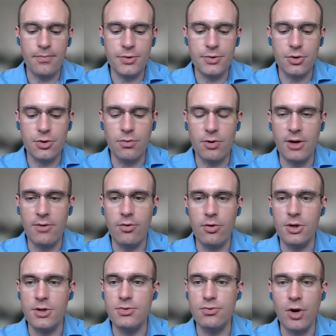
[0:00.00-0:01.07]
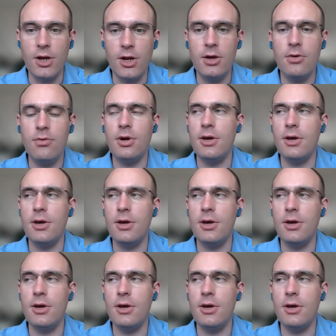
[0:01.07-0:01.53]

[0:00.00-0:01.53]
So whenever it's wedding,